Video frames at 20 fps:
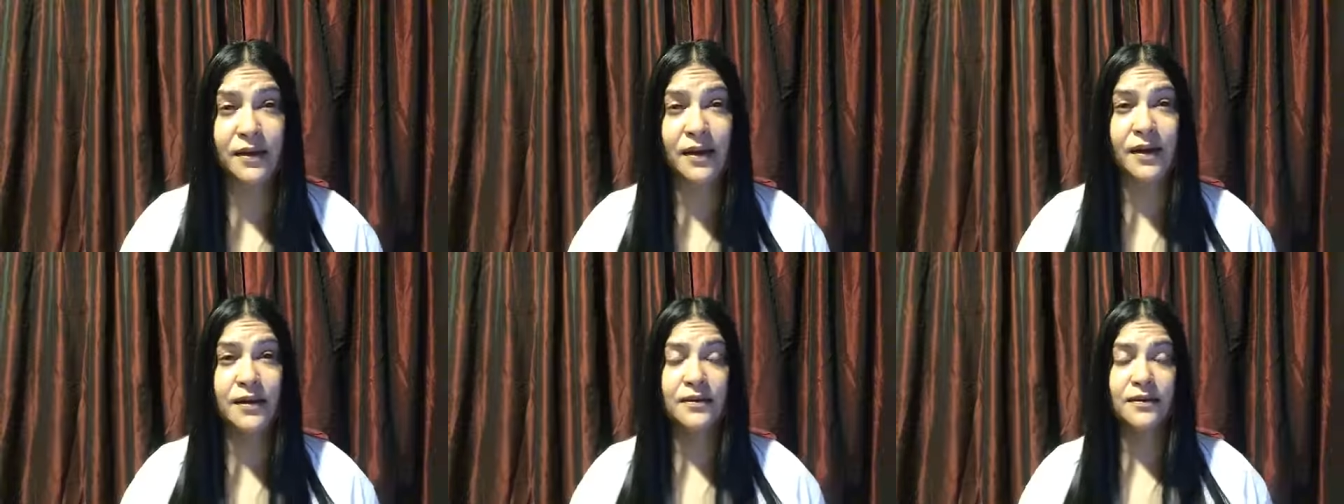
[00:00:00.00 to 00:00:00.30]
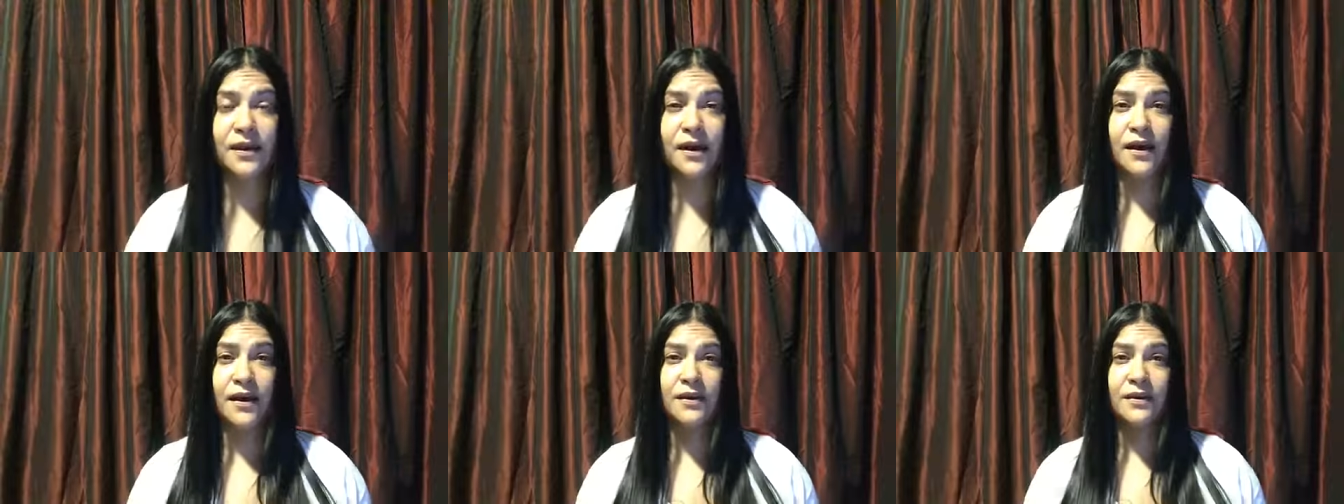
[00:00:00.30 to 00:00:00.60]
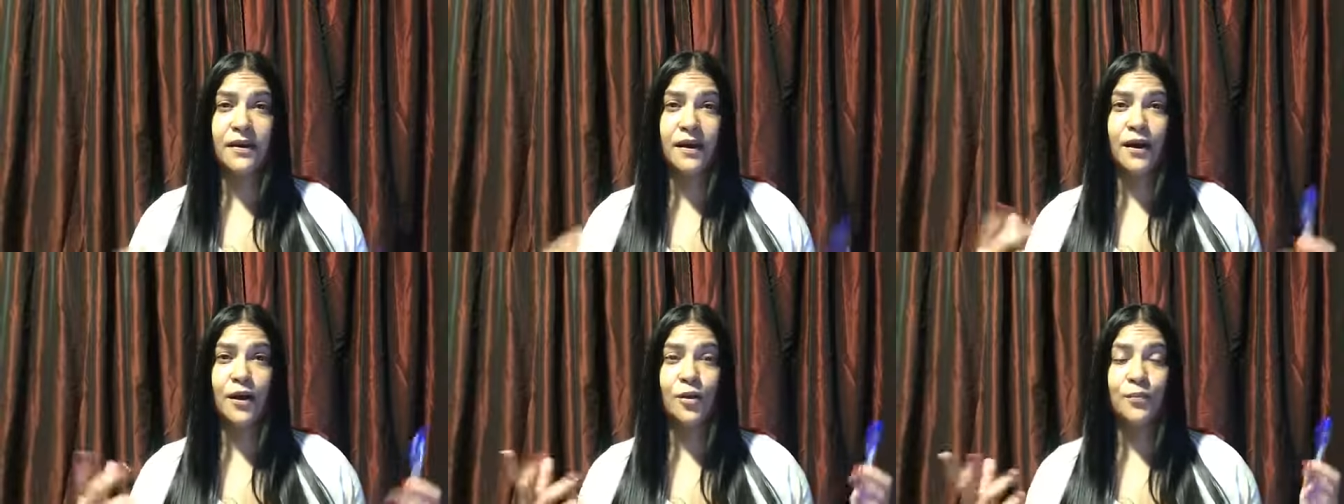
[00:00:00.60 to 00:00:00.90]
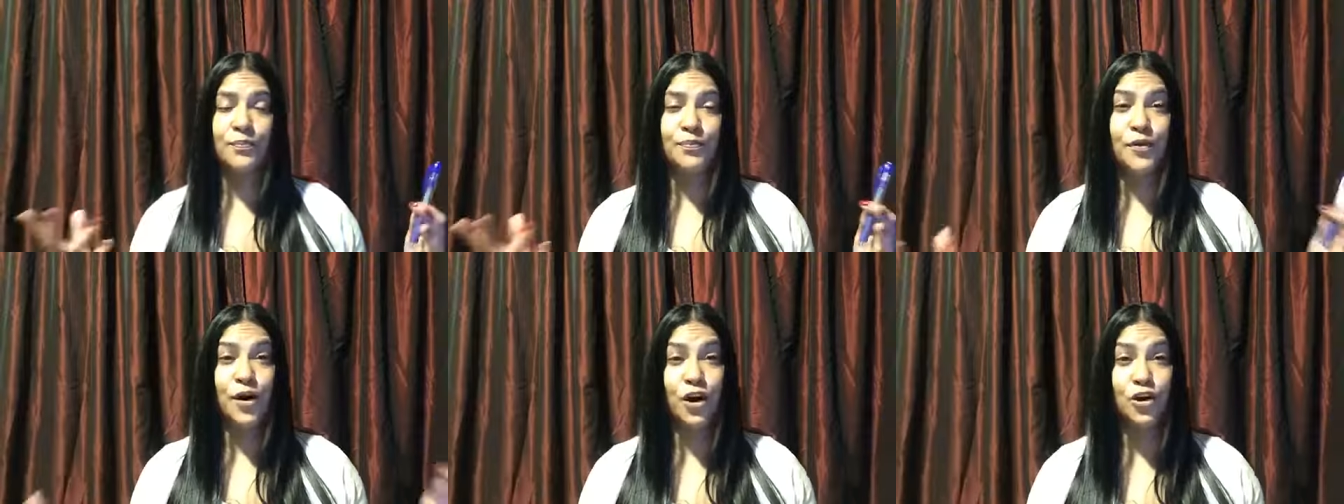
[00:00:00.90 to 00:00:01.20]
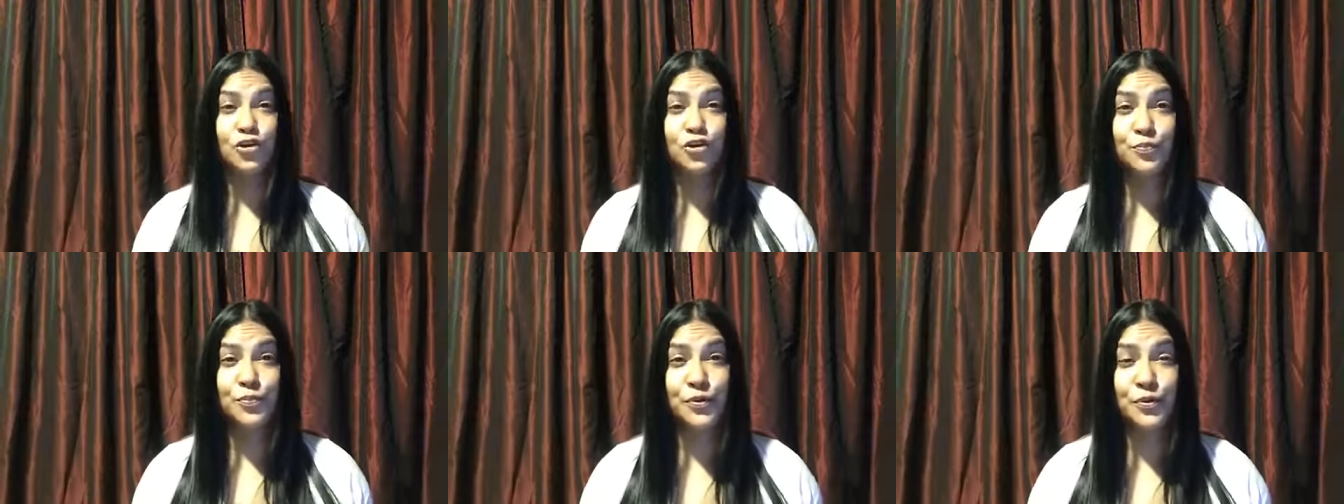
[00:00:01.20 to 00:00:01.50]
I, I help
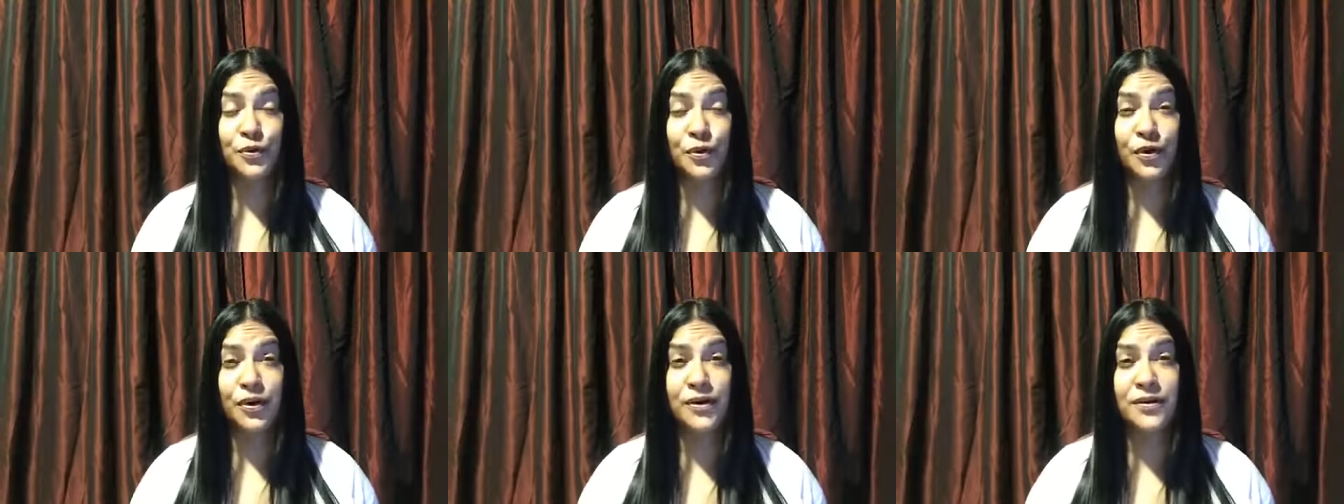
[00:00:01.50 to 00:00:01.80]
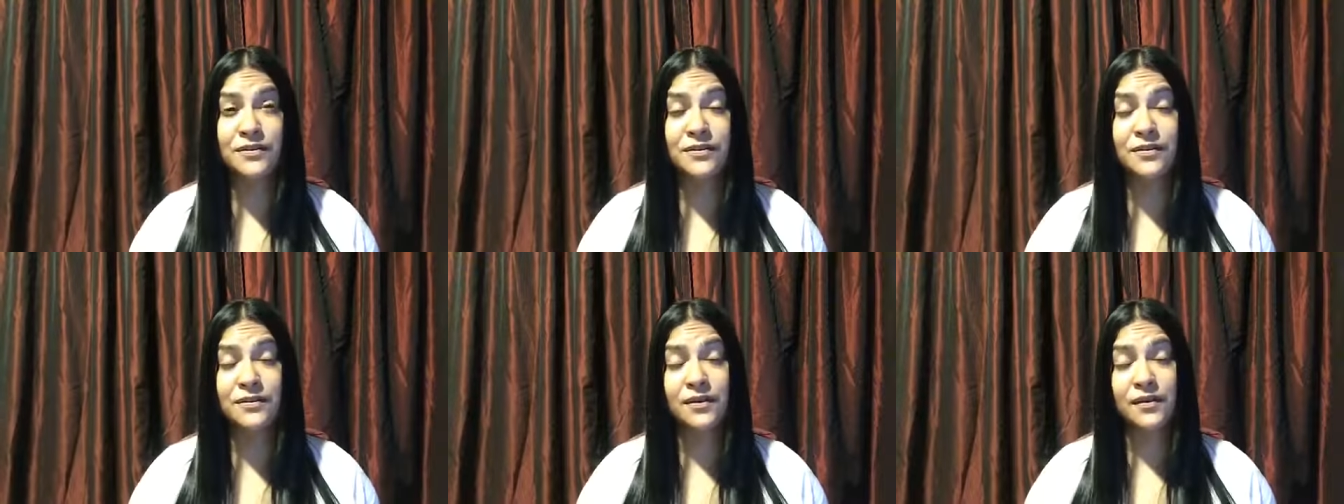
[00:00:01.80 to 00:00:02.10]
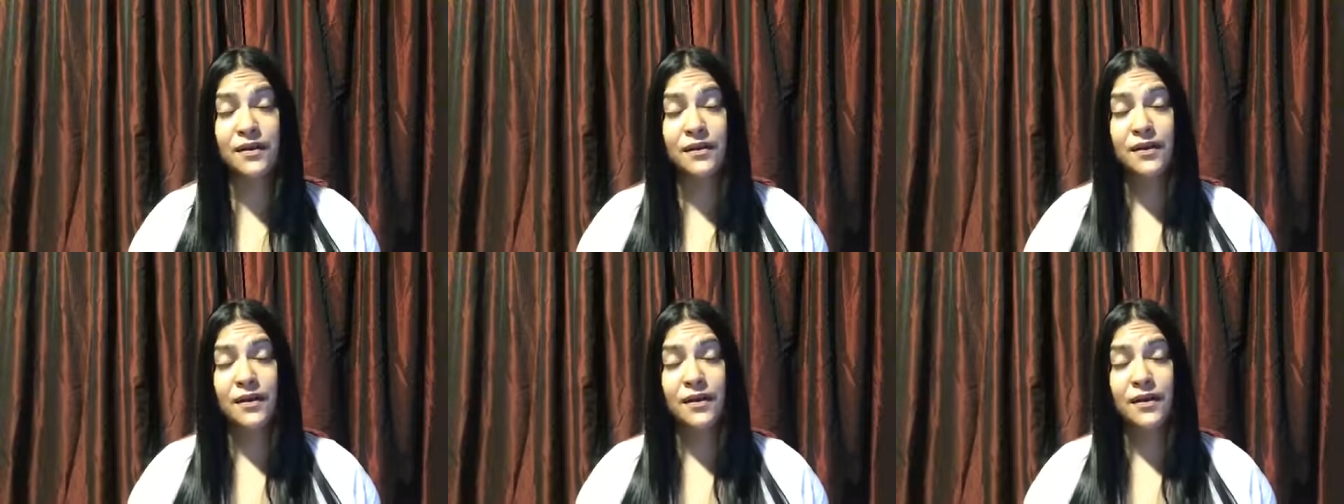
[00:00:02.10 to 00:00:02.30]
entrepreneurs